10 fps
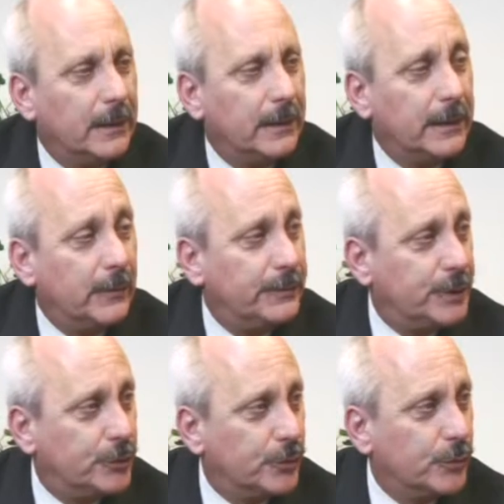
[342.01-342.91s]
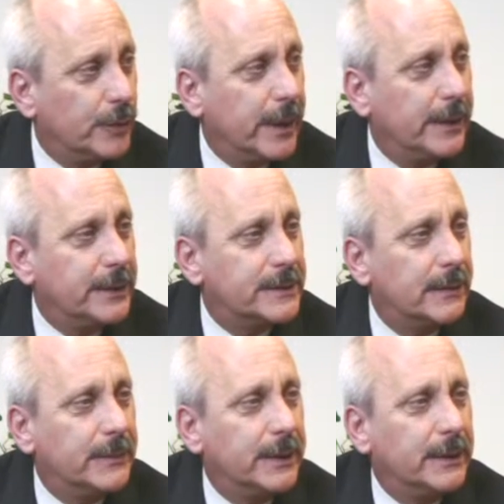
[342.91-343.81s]
That would be true, and it's
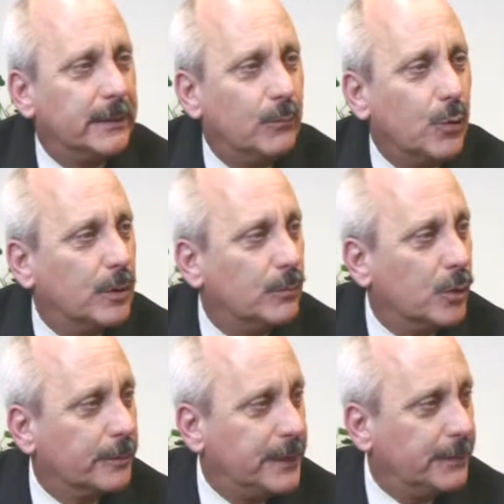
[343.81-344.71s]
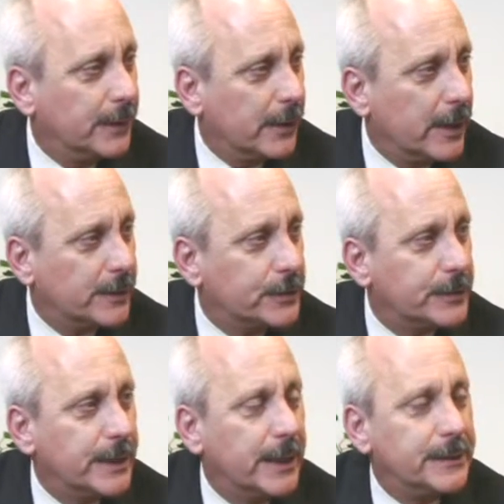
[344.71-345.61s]
something that more and more people are
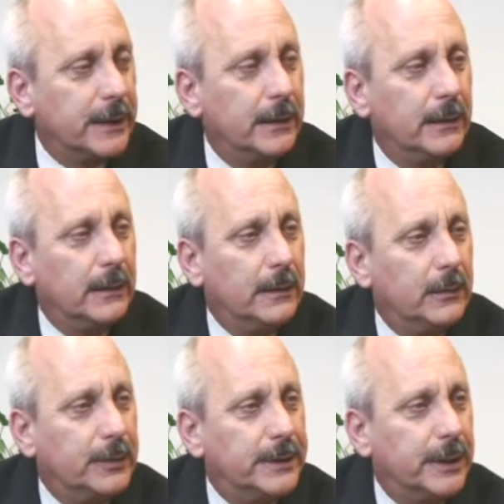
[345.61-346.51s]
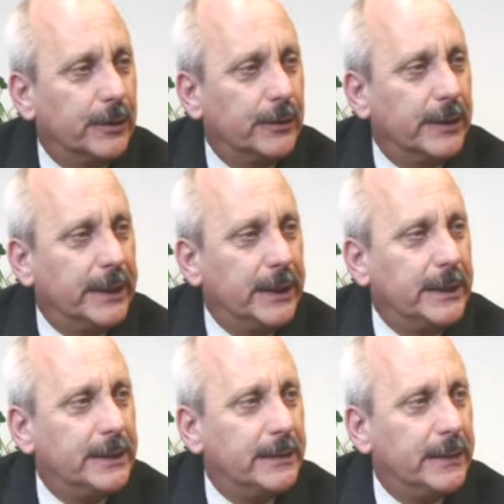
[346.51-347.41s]
exercising, particularly
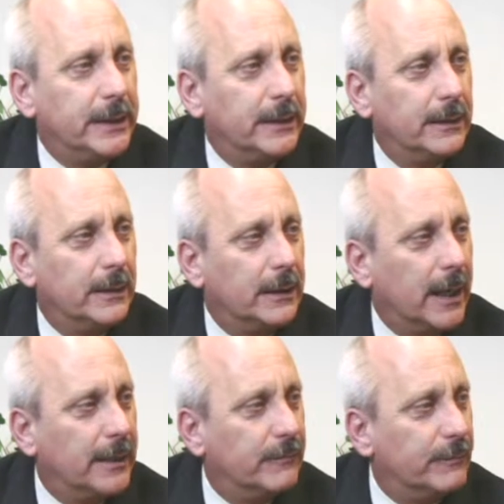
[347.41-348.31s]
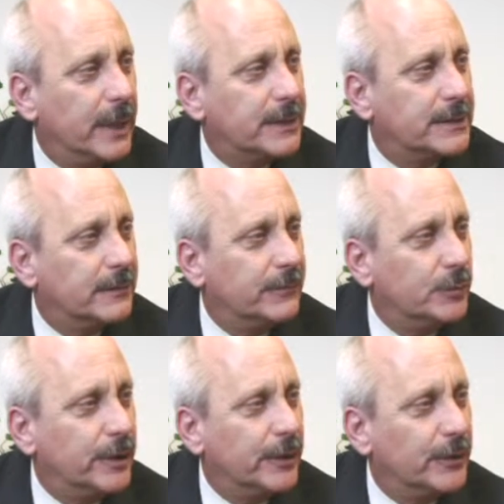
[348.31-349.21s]
in the kind of mix of
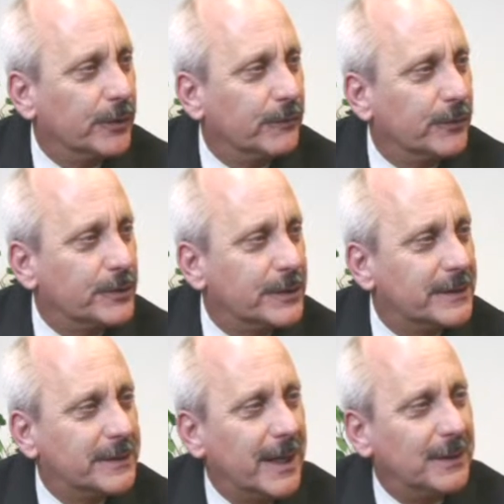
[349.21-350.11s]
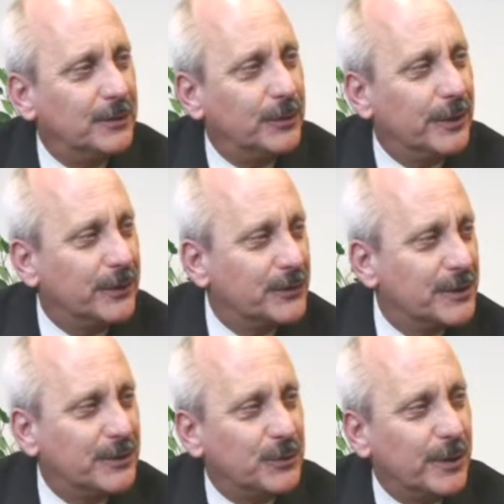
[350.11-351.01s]
nuclear versus non-nuclear
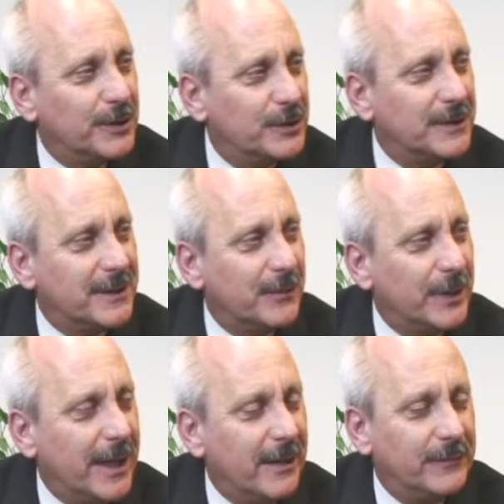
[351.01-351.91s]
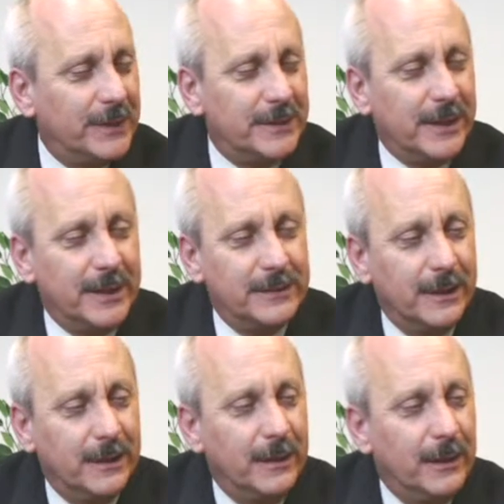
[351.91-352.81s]
situations that we have these days.
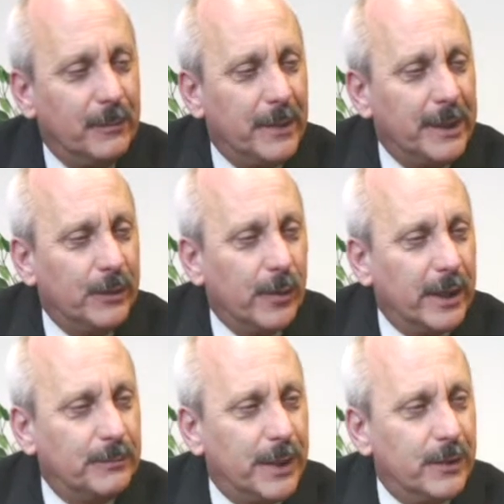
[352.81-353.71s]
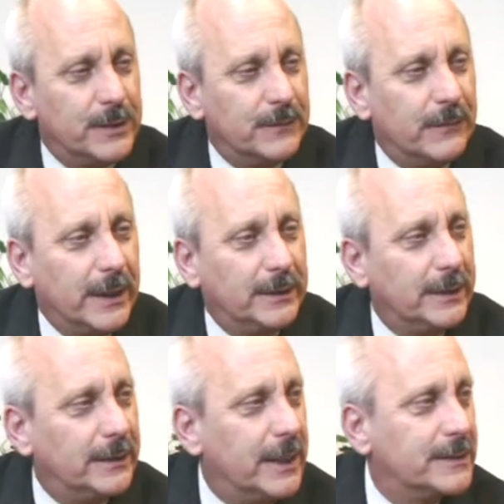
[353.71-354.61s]
Many grandparents find
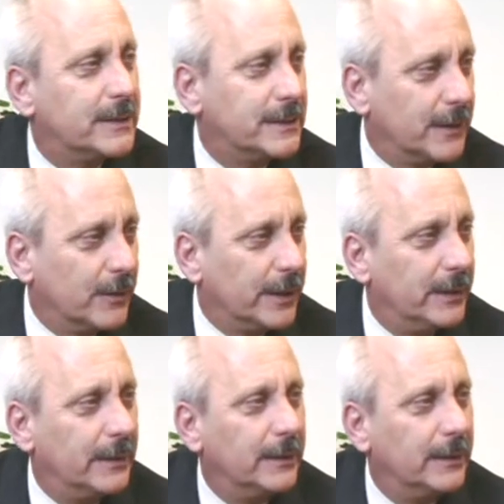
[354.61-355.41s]
it necessary